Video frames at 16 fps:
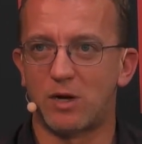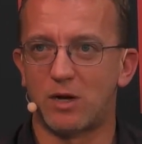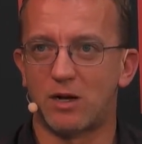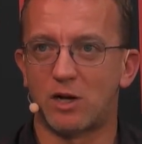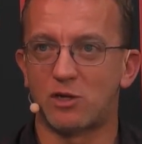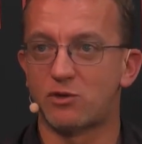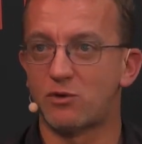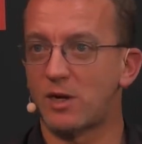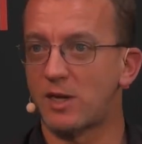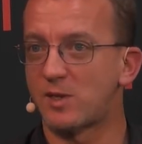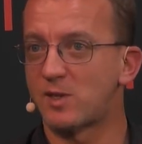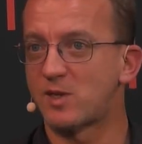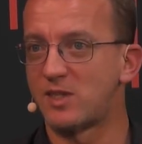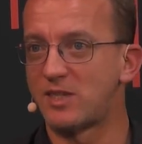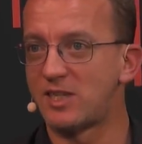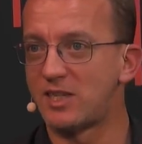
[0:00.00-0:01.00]

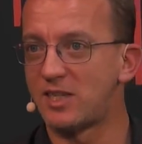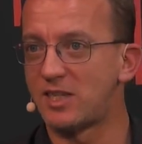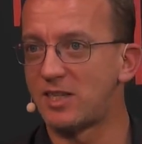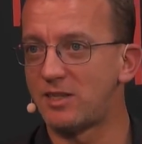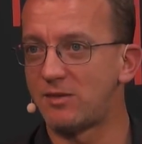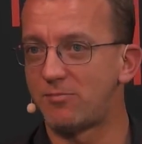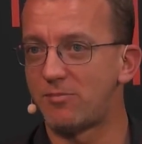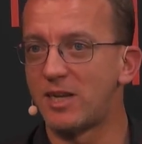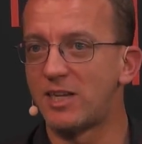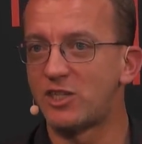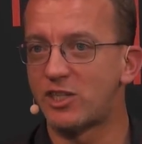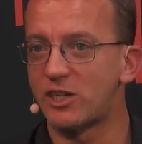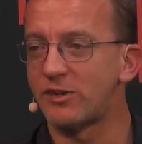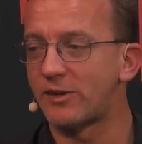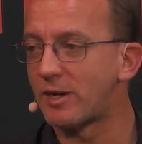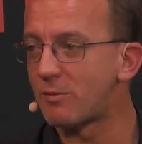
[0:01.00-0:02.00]
address the
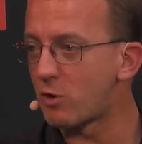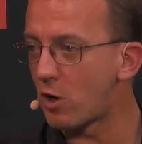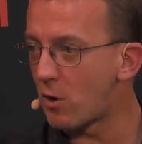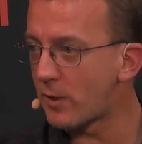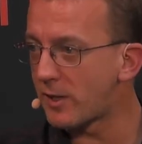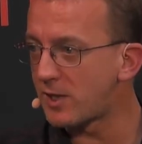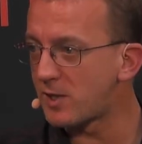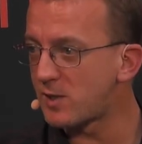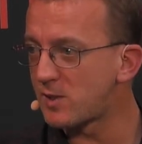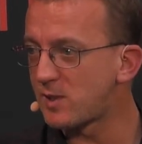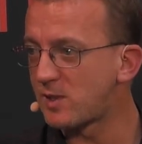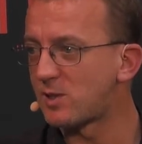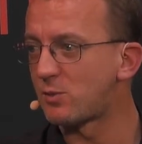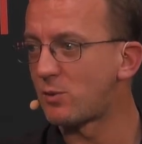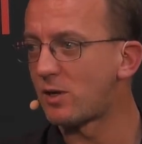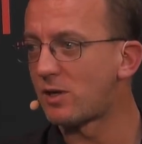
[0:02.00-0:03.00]
engineering priorities
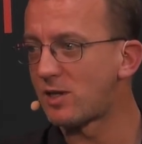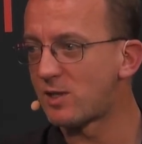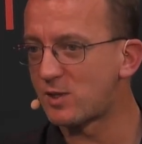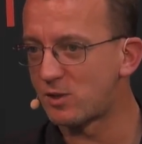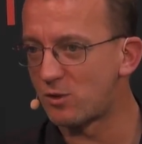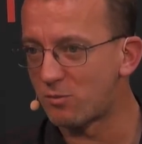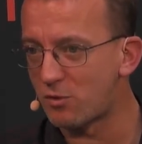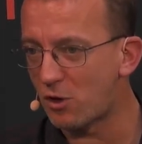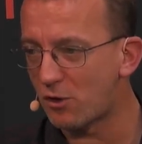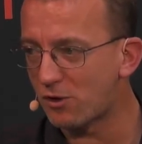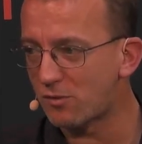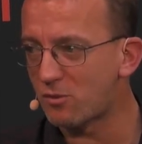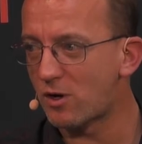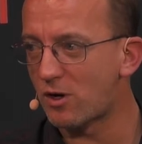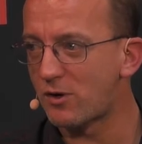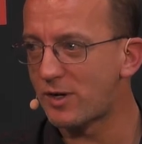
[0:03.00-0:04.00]
as well as the product
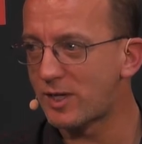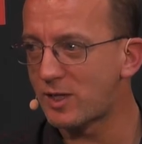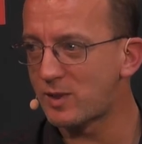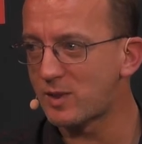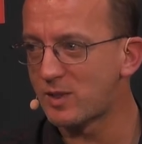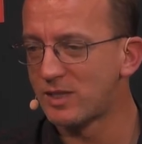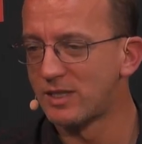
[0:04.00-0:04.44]
priorities.